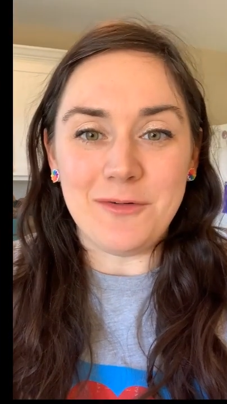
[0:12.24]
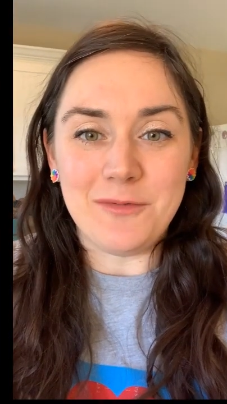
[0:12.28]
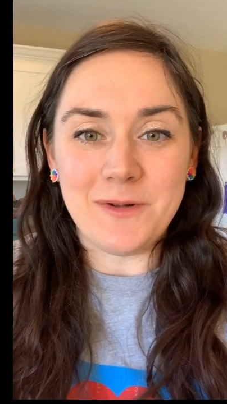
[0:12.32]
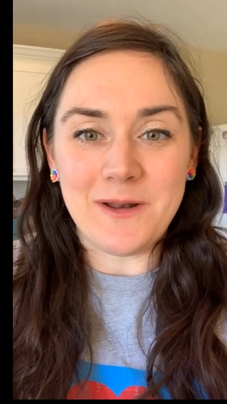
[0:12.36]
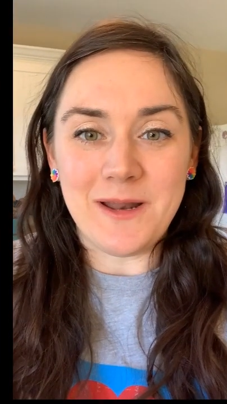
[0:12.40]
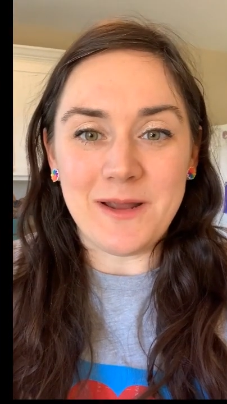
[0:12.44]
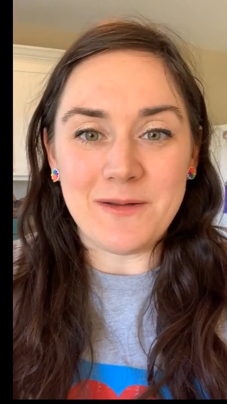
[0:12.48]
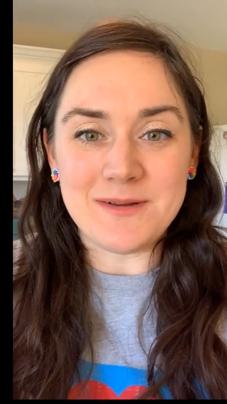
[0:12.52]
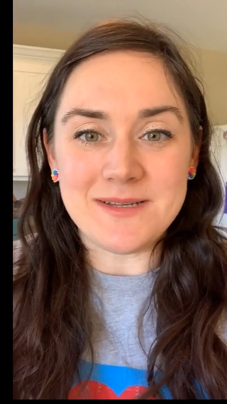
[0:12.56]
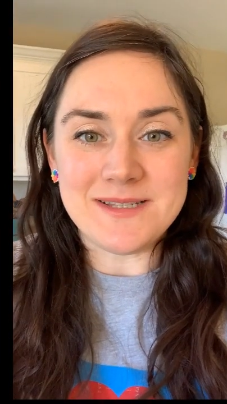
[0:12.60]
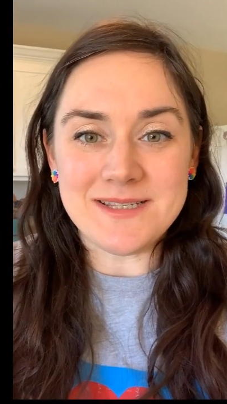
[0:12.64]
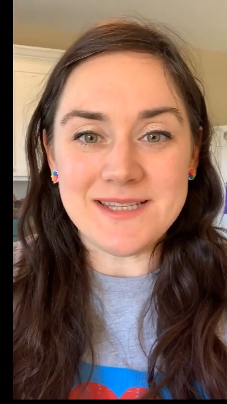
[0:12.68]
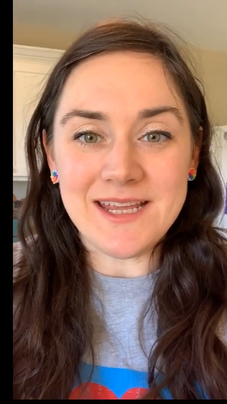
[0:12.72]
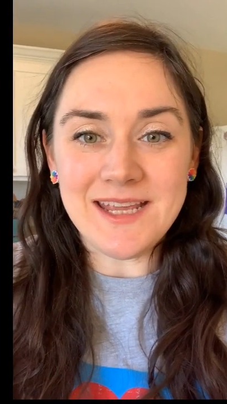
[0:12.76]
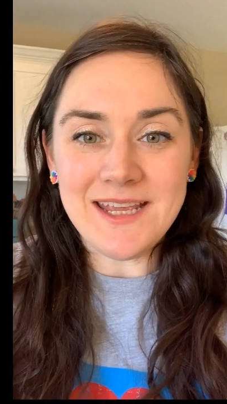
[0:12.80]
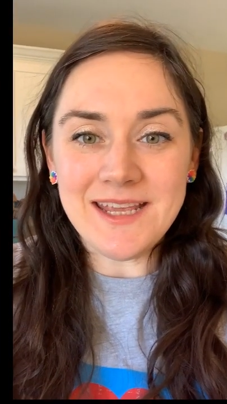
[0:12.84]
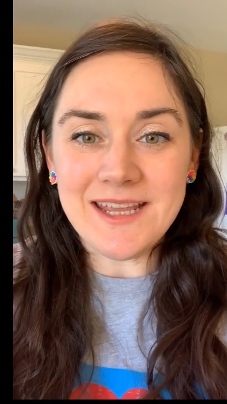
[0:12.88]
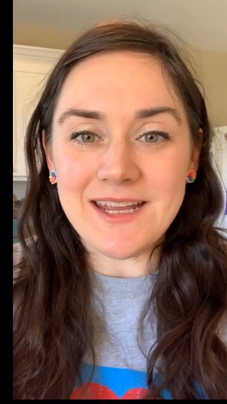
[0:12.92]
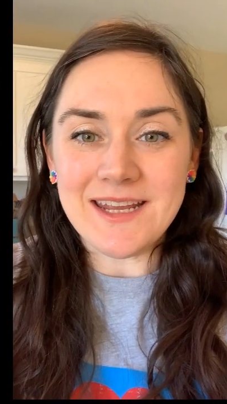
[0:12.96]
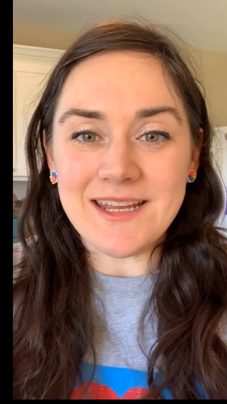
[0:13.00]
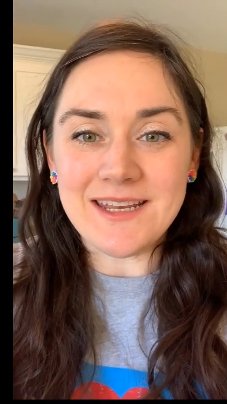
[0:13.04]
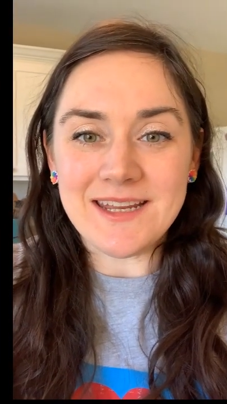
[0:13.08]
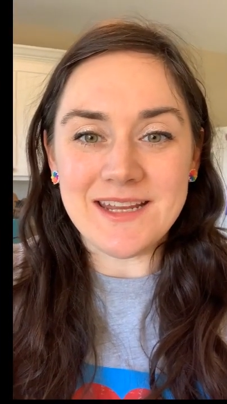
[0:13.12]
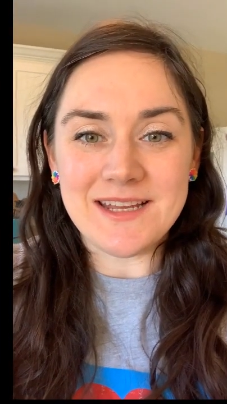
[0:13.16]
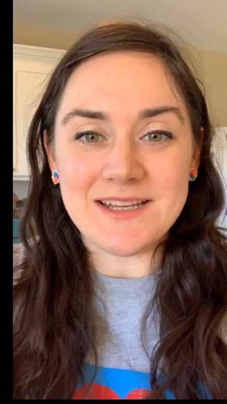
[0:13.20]
what I was
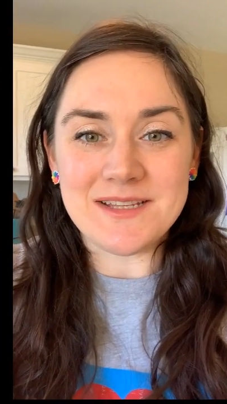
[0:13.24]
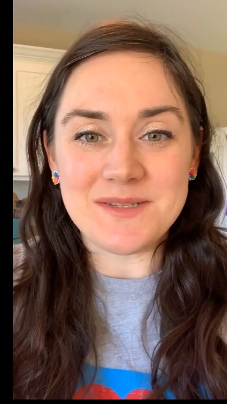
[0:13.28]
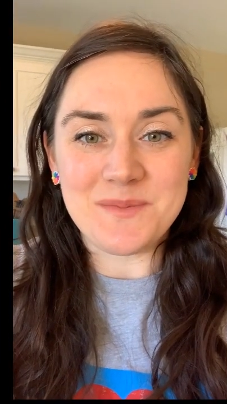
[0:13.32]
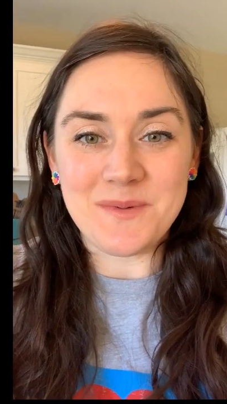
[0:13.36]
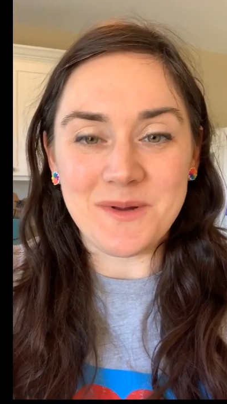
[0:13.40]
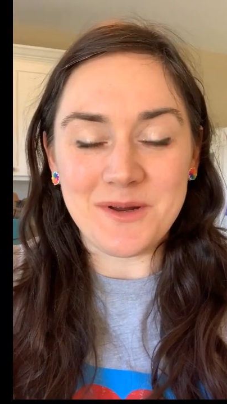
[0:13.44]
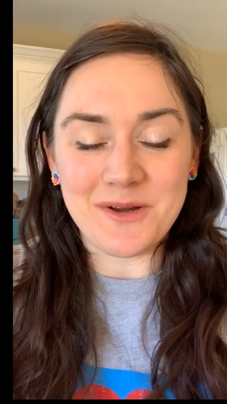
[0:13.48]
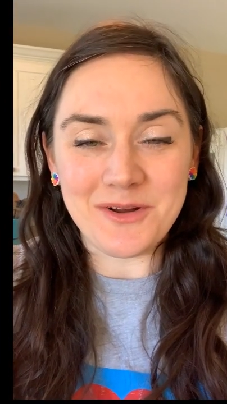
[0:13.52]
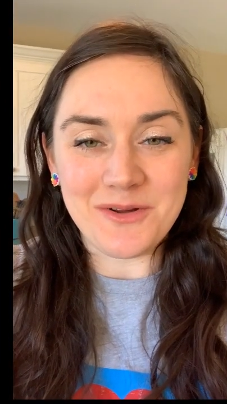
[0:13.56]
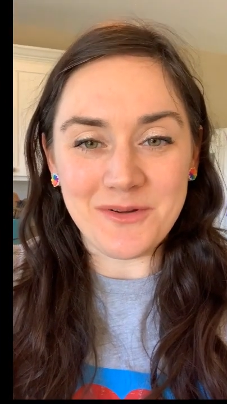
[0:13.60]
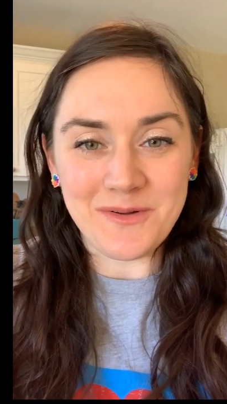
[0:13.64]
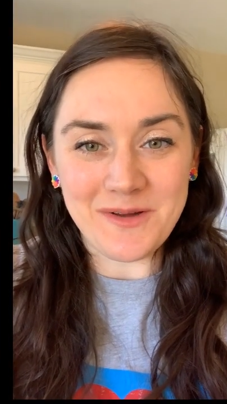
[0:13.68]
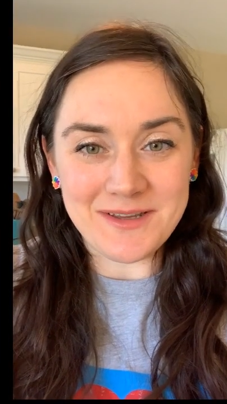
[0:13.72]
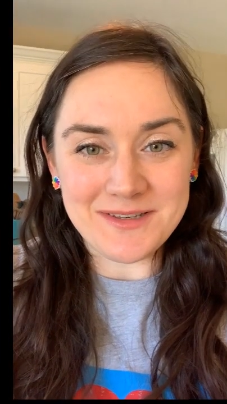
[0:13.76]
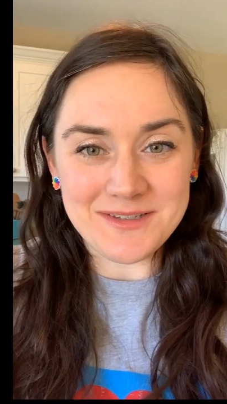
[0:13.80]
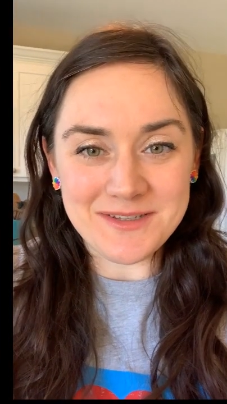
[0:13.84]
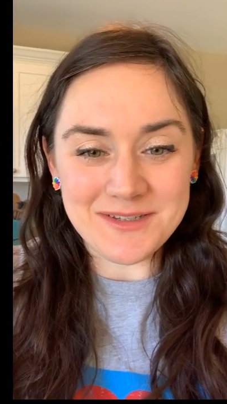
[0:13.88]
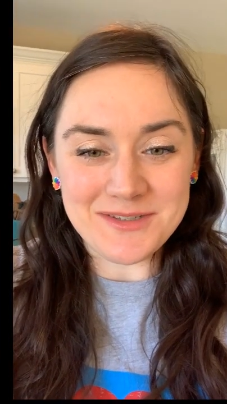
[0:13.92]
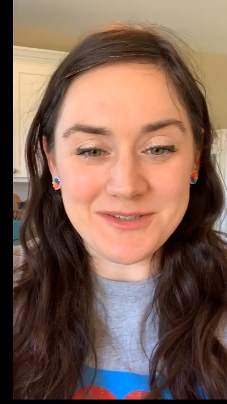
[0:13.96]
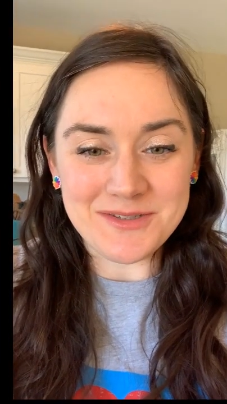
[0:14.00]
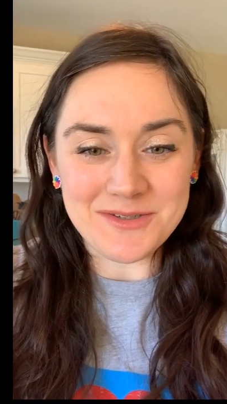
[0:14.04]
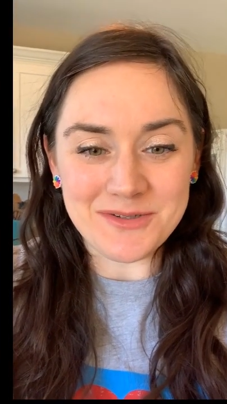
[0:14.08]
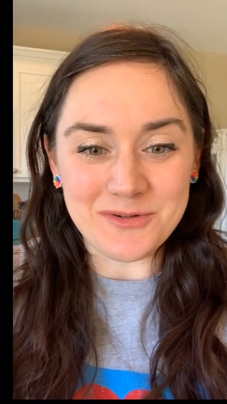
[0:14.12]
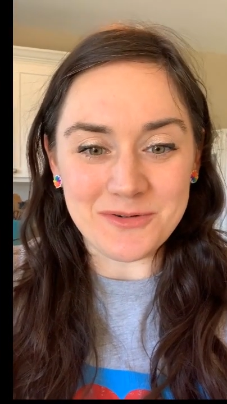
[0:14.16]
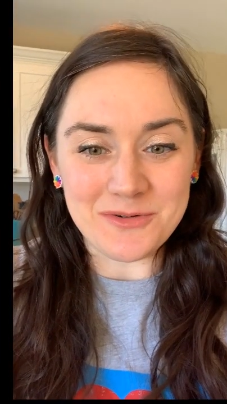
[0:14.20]
thinking is we are going to
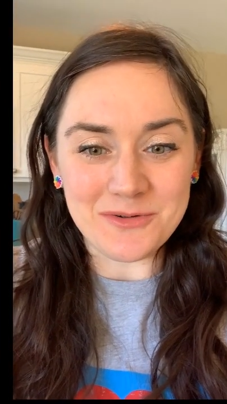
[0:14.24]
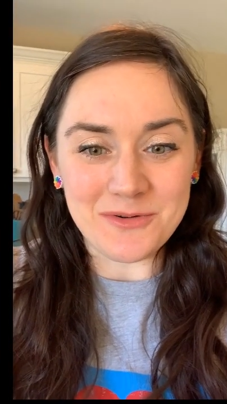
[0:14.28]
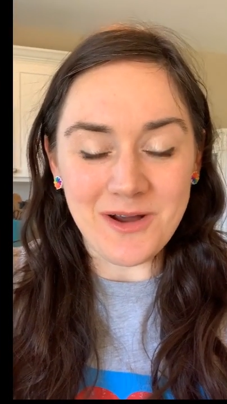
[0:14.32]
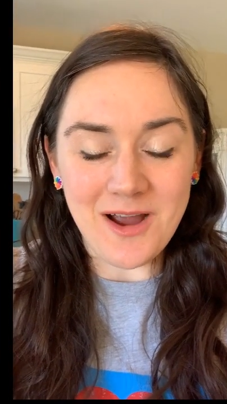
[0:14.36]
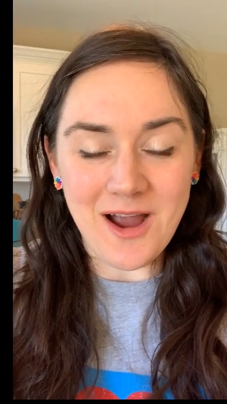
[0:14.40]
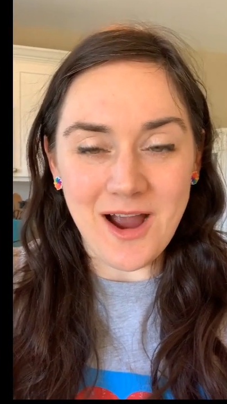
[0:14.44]
do